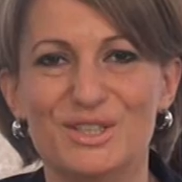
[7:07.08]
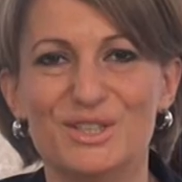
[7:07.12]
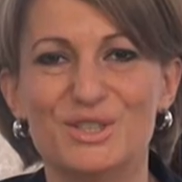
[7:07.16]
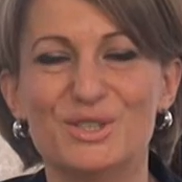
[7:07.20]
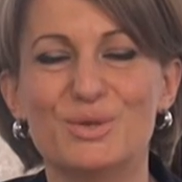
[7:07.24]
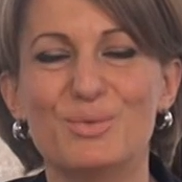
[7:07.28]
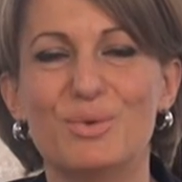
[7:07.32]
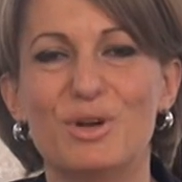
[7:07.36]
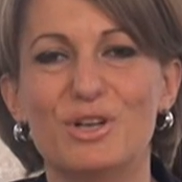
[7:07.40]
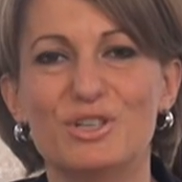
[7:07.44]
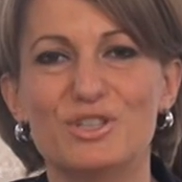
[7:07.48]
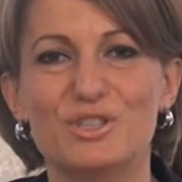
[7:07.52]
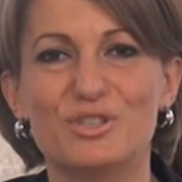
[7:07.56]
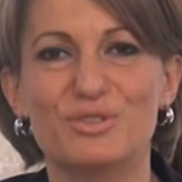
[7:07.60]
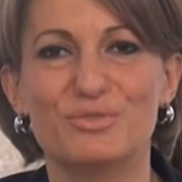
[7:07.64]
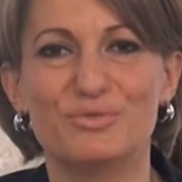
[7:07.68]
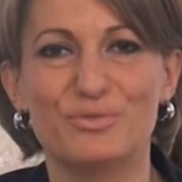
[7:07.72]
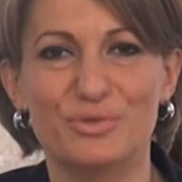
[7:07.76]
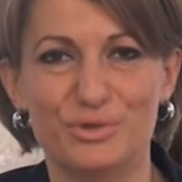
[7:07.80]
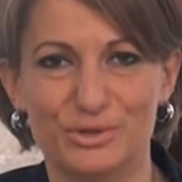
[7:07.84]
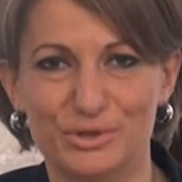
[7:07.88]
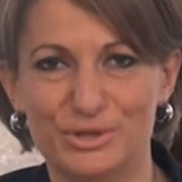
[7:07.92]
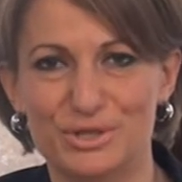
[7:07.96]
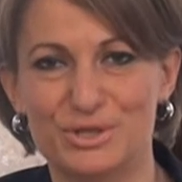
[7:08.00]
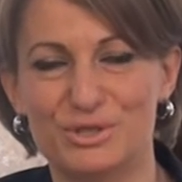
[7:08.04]
To watch the
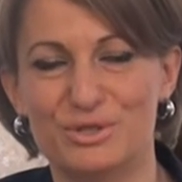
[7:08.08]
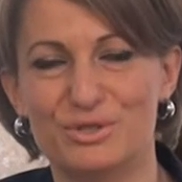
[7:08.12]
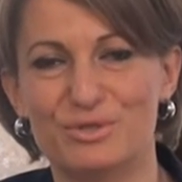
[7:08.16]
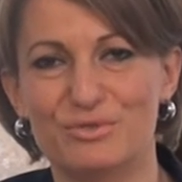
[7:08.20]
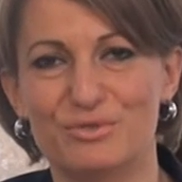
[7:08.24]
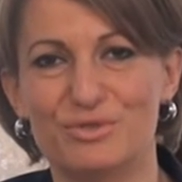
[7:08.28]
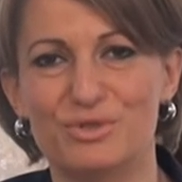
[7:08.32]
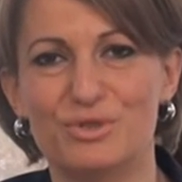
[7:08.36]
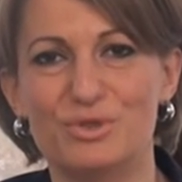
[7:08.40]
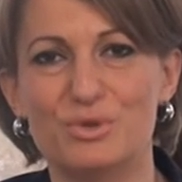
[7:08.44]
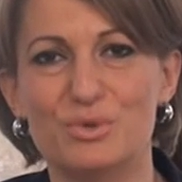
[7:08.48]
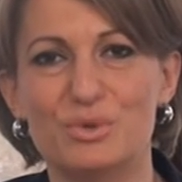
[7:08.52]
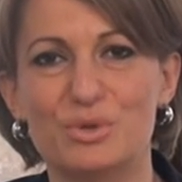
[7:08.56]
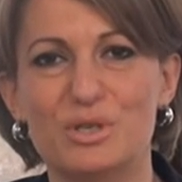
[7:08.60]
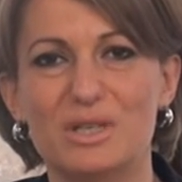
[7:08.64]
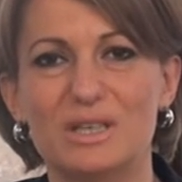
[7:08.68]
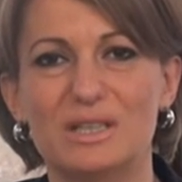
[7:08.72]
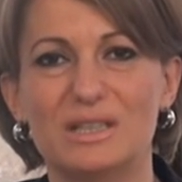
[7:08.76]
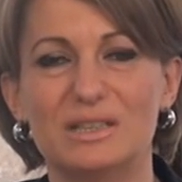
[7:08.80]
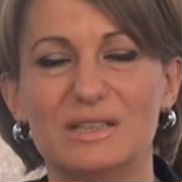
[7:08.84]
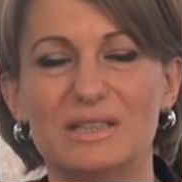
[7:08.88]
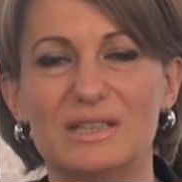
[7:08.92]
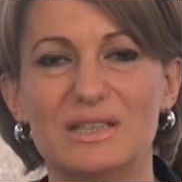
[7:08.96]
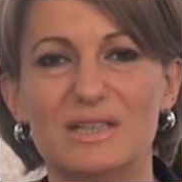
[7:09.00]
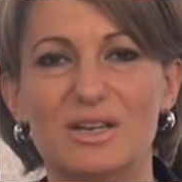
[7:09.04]
full interview, you can
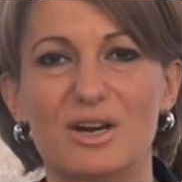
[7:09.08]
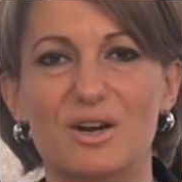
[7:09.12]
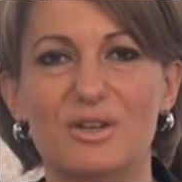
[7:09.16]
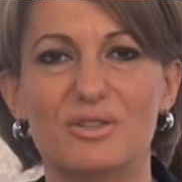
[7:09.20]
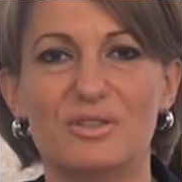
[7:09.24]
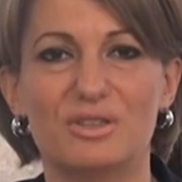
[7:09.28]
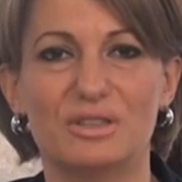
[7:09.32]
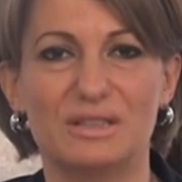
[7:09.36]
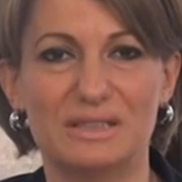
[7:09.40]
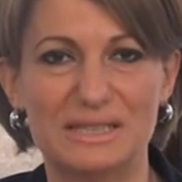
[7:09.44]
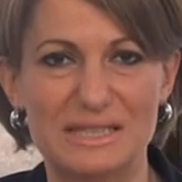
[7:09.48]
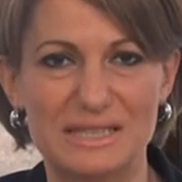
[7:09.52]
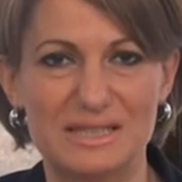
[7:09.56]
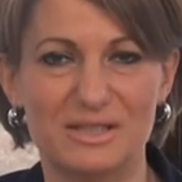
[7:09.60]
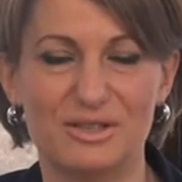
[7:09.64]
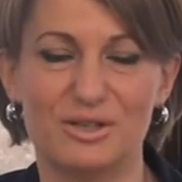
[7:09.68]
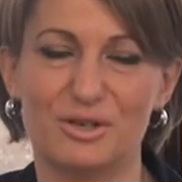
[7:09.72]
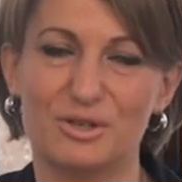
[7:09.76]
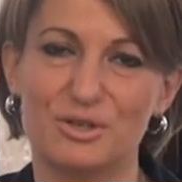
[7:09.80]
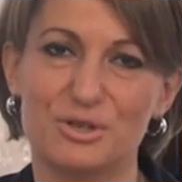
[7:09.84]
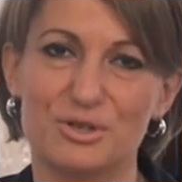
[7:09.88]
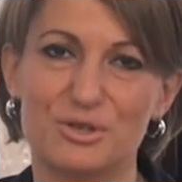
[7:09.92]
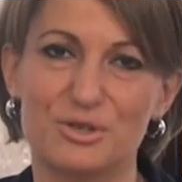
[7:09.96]
click on the link on